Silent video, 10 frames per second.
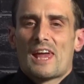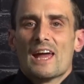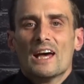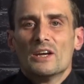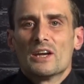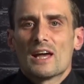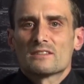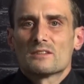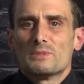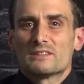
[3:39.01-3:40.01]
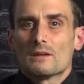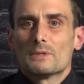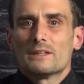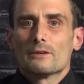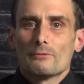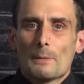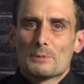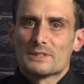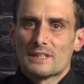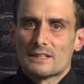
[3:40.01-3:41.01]
And it has to be somebody that
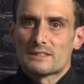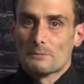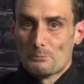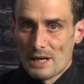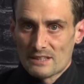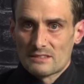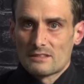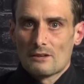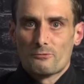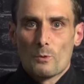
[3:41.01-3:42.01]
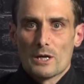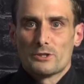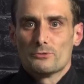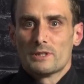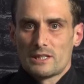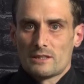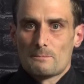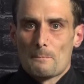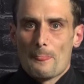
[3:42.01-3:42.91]
represents the best of what you need.